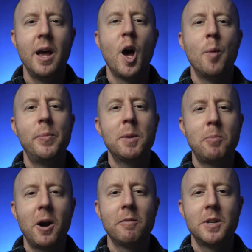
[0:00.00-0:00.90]
A big
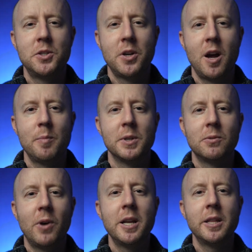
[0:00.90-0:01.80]
part of their job
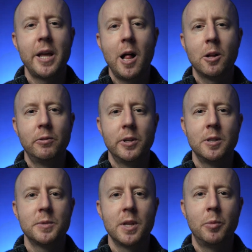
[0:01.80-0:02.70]
is writing the
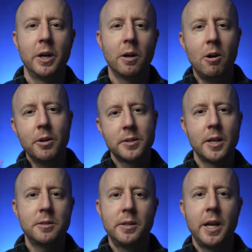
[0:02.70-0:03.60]
algorithms that bring all the
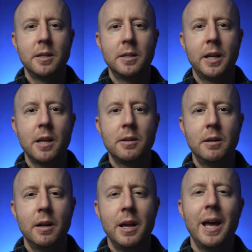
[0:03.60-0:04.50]
sensor data together,